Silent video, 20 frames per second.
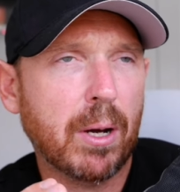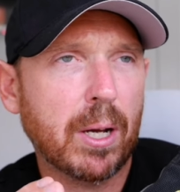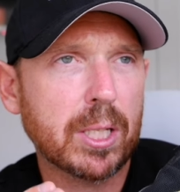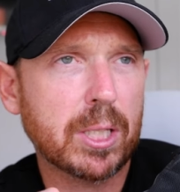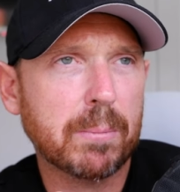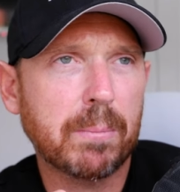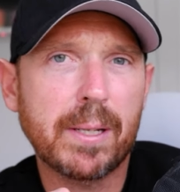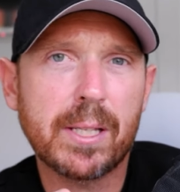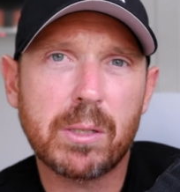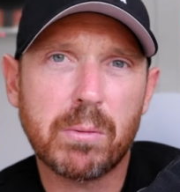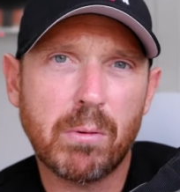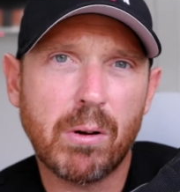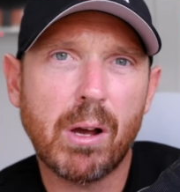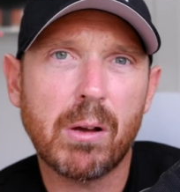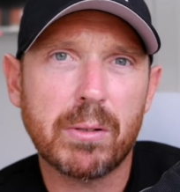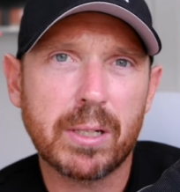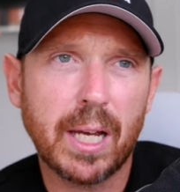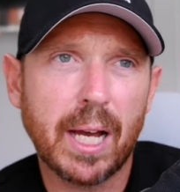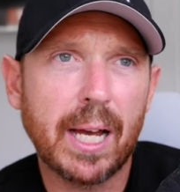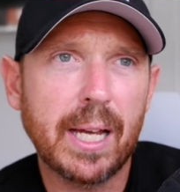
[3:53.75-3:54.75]
My splits were
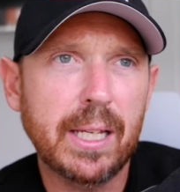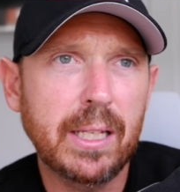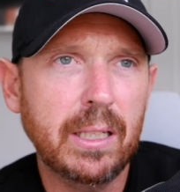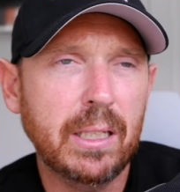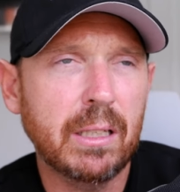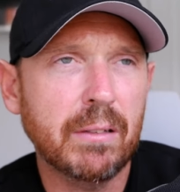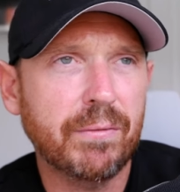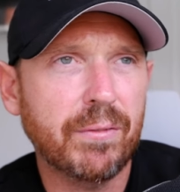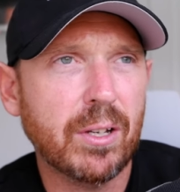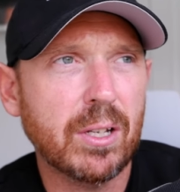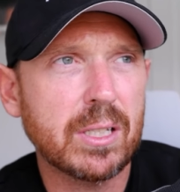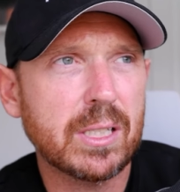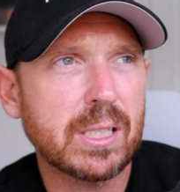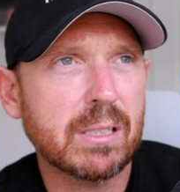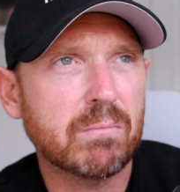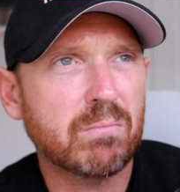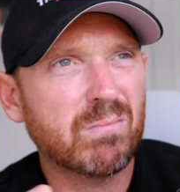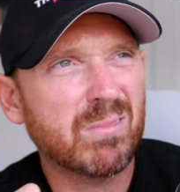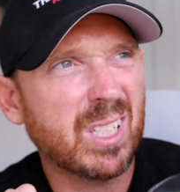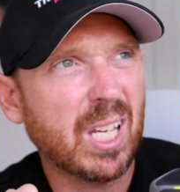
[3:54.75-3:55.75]
okay in the first
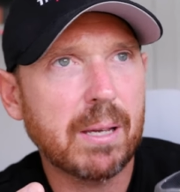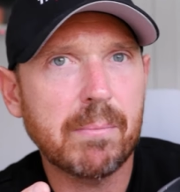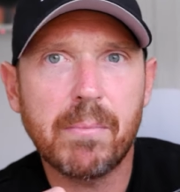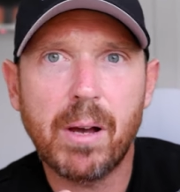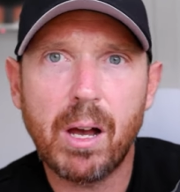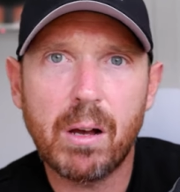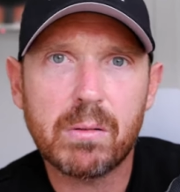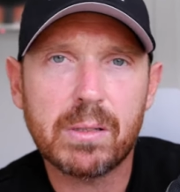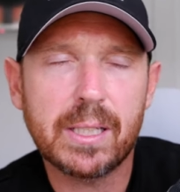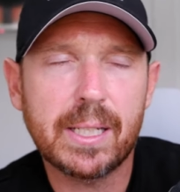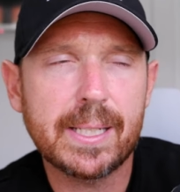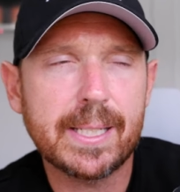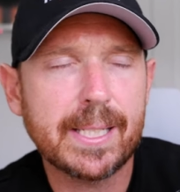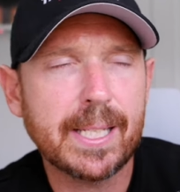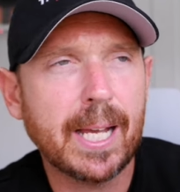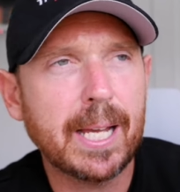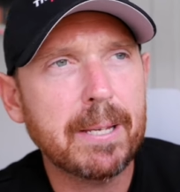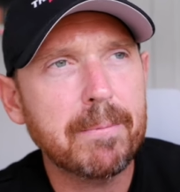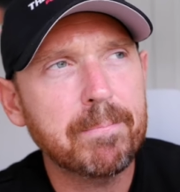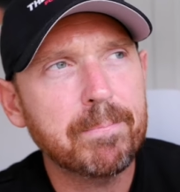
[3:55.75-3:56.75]
10 miles, let's
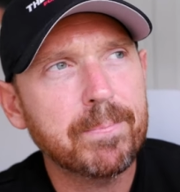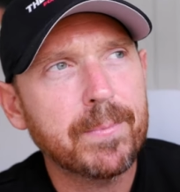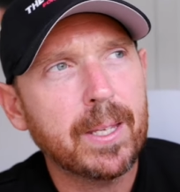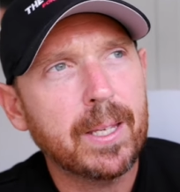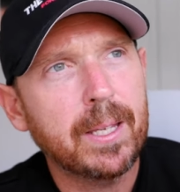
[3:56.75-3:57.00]
say.